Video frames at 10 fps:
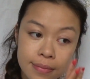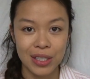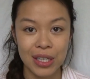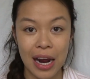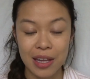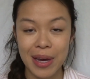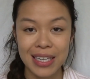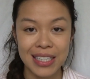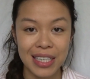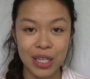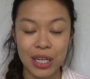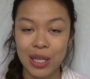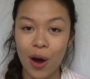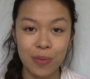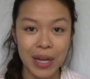So now that my concealer
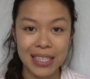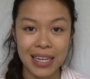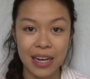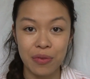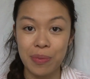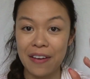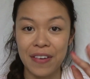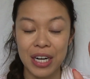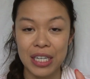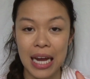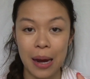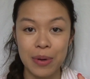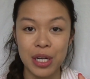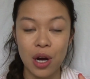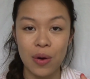is all blended in with my fingers, I'm
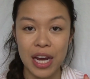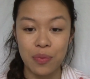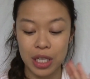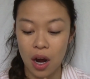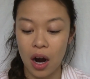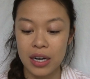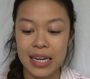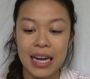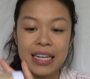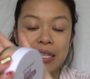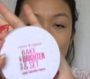going to go in with Hard Candy's